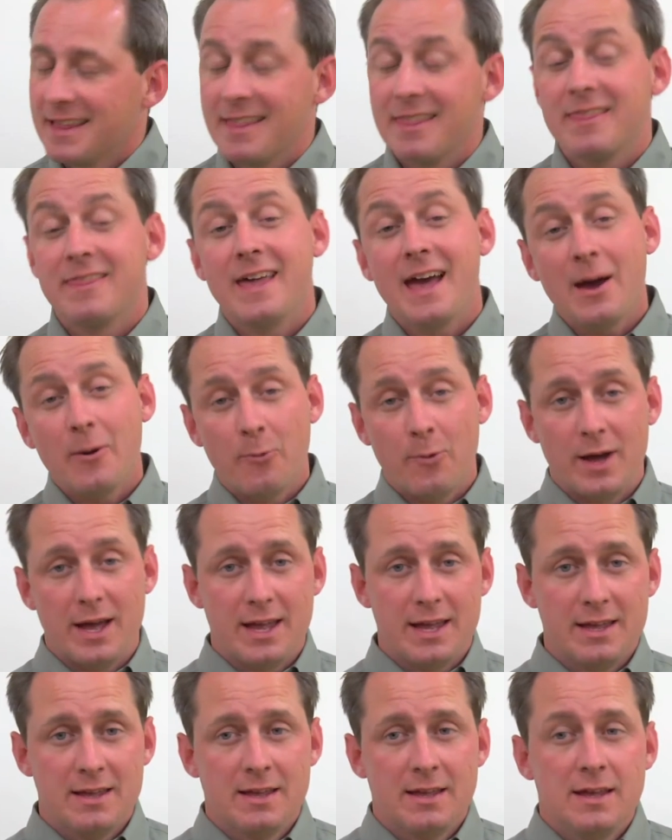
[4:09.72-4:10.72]
That way,
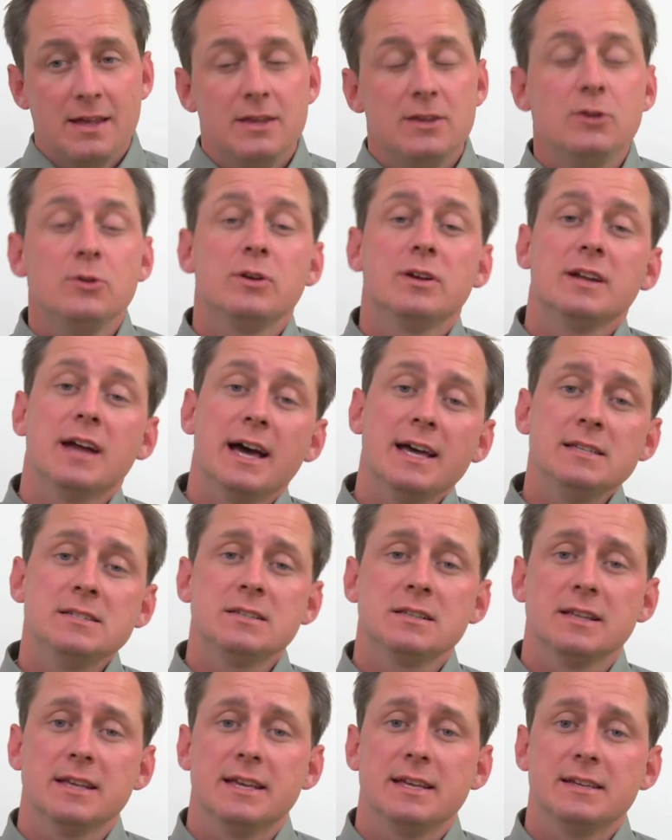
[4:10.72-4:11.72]
you can
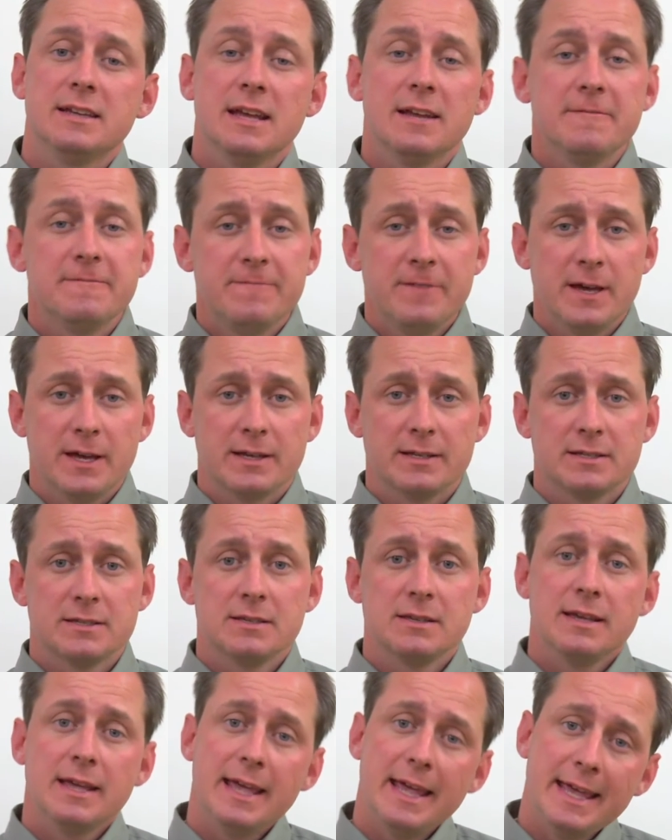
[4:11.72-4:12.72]
isolate and fix
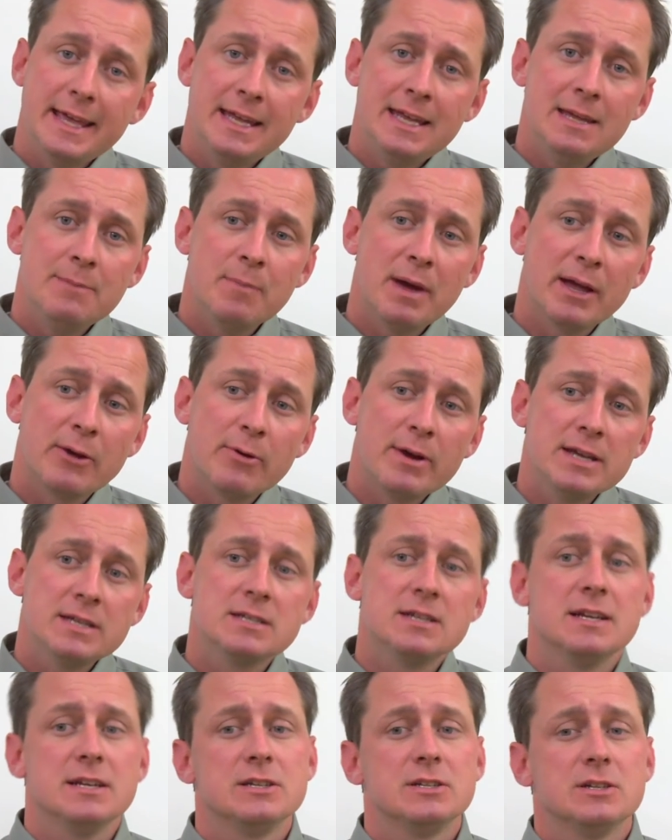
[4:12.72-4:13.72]
any
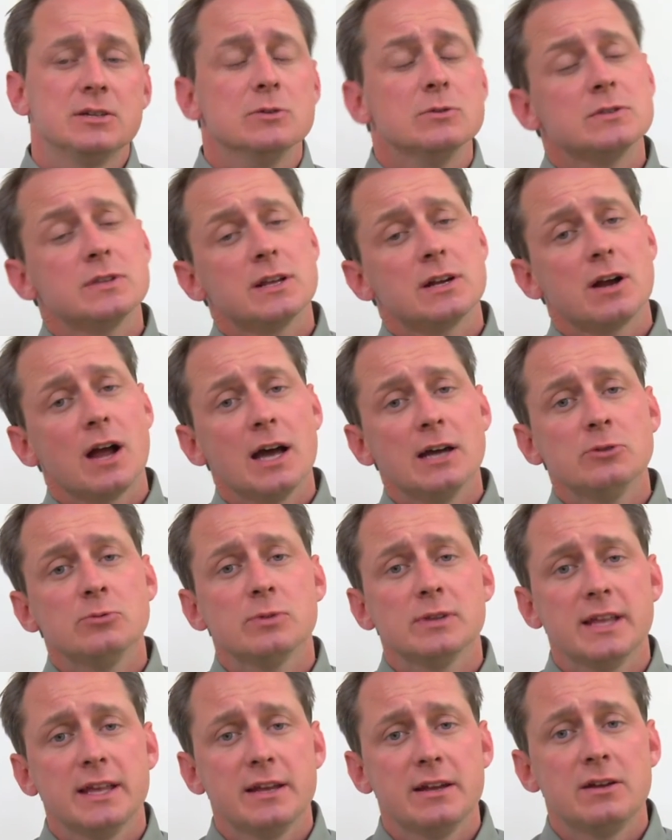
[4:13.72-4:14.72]
migration issues that are
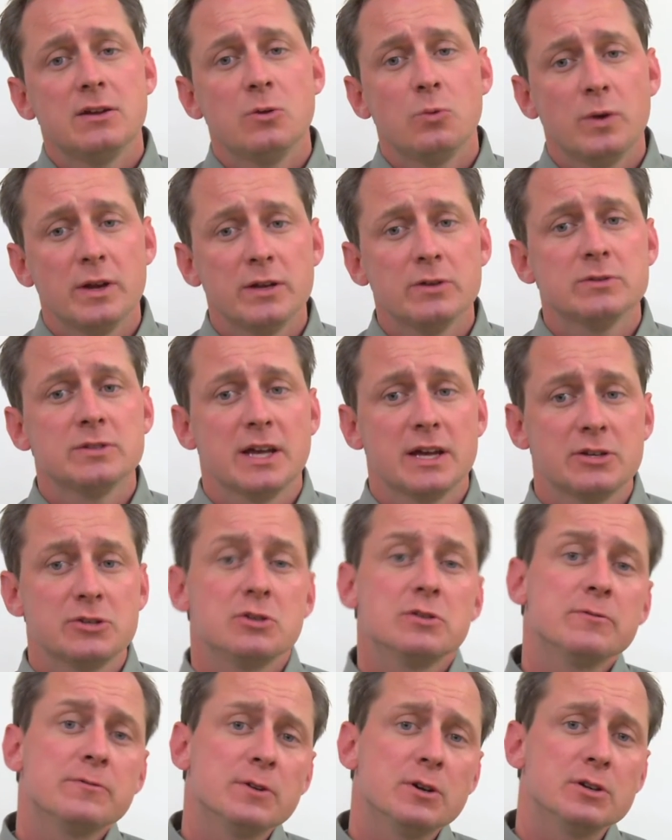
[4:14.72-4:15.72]
unrelated to Windows
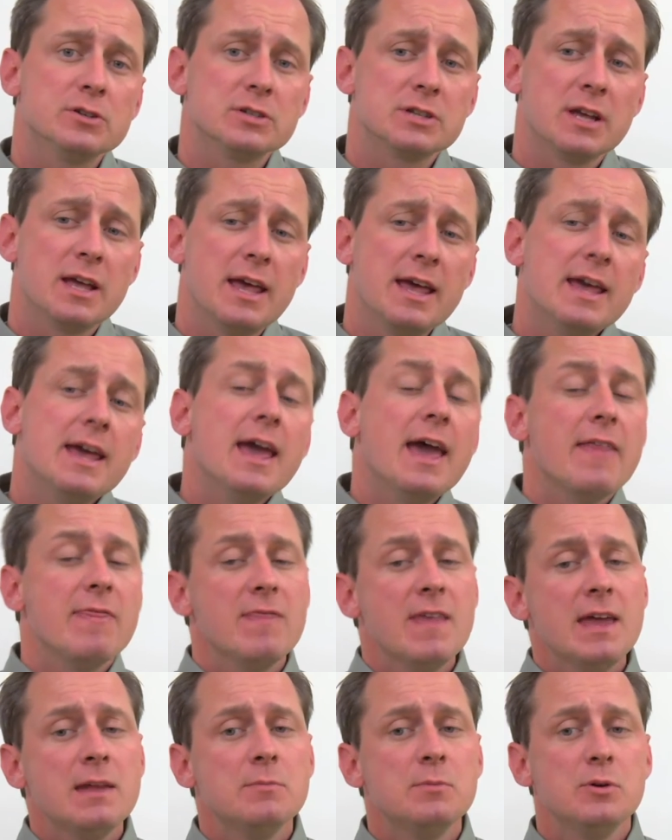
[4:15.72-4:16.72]
Azure first, and
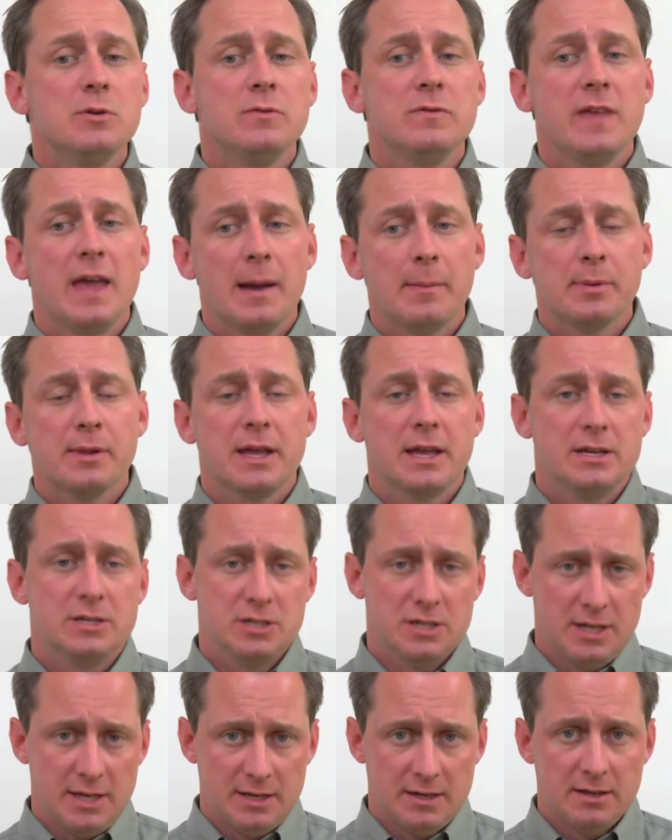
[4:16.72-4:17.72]
then move the
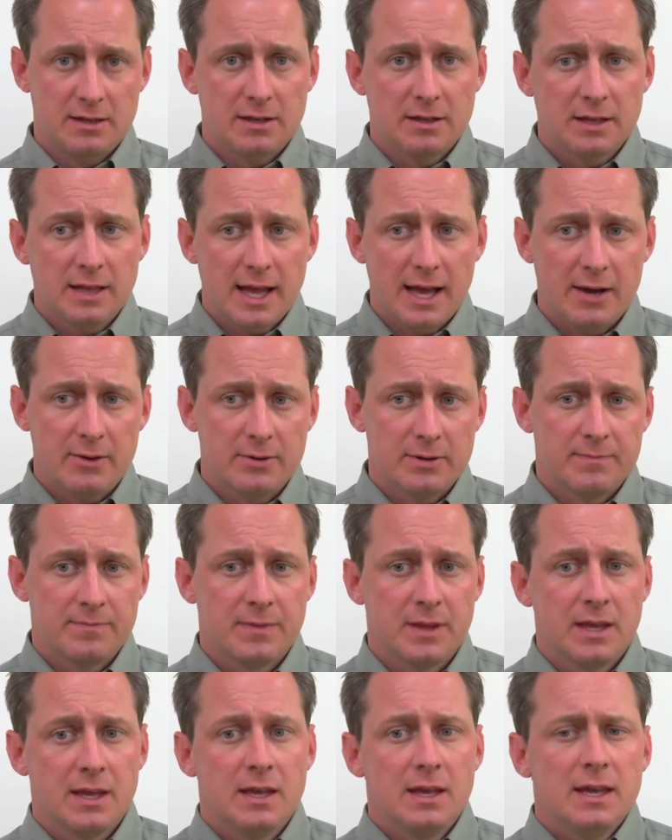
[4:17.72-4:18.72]
application into the cloud.
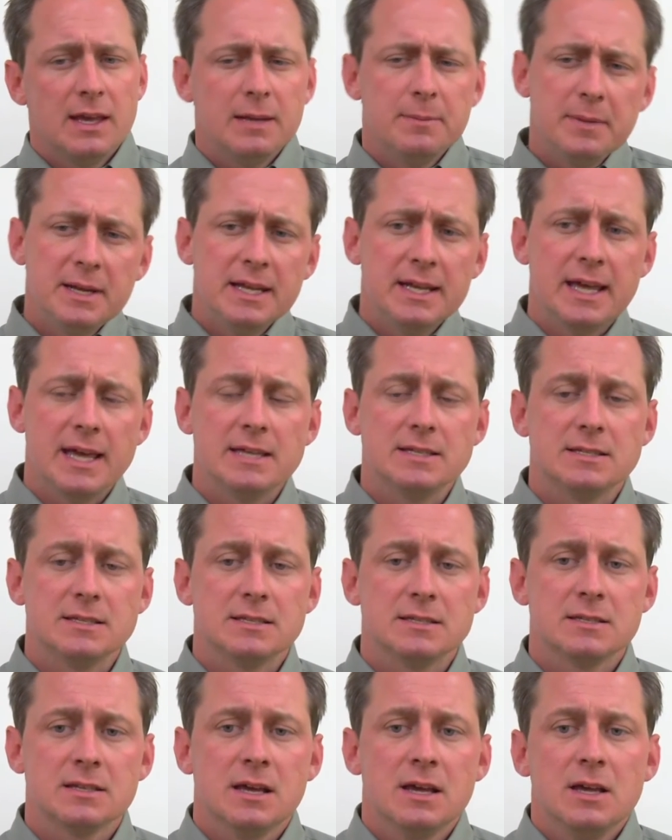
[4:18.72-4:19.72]
In many
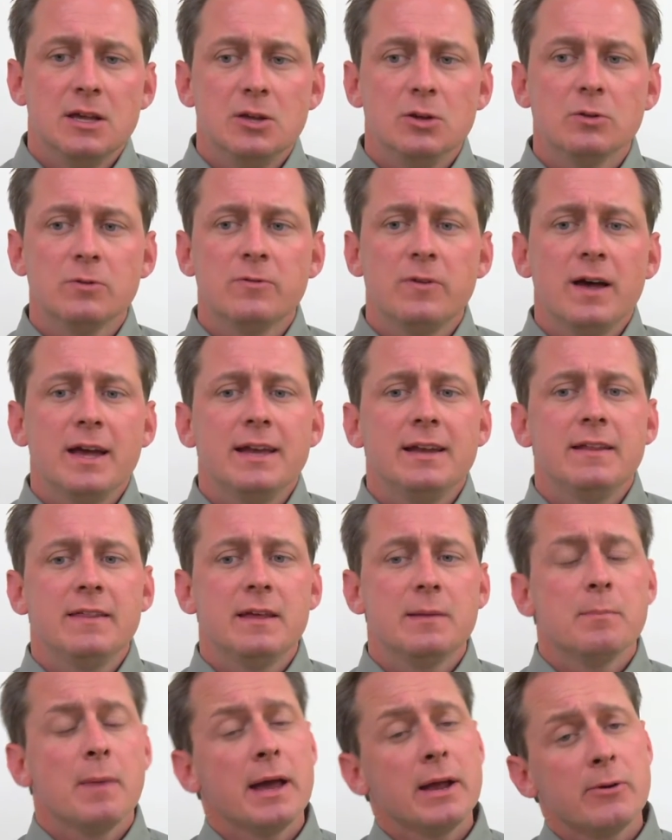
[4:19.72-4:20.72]
cases, you'll find
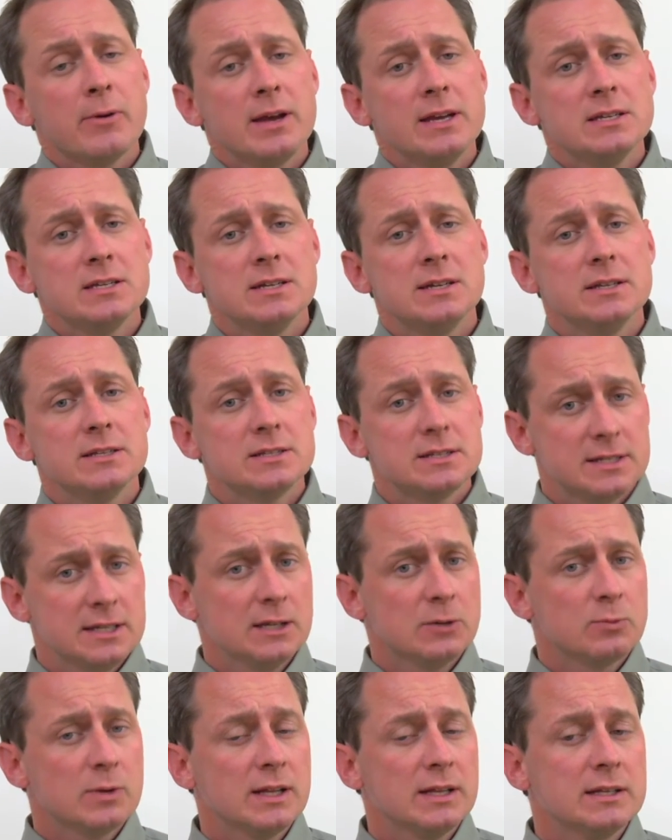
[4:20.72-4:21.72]
that migration is
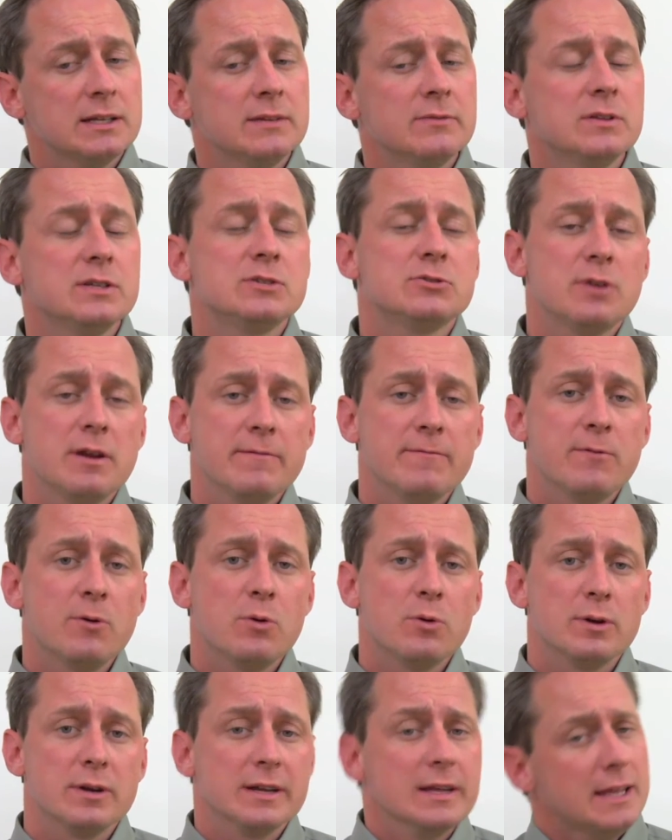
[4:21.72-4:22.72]
still relatively
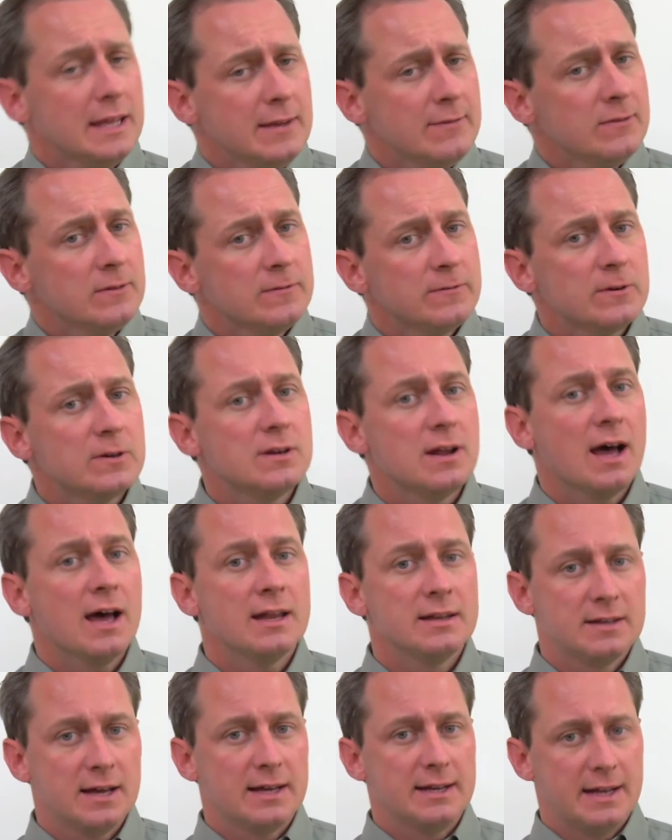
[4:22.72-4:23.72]
straightforward, even for
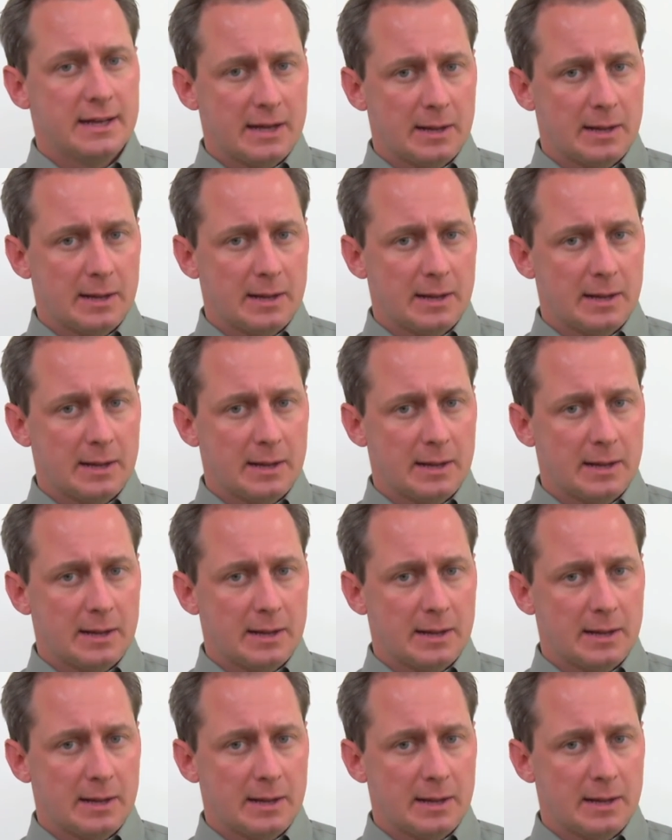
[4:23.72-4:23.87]
non.NET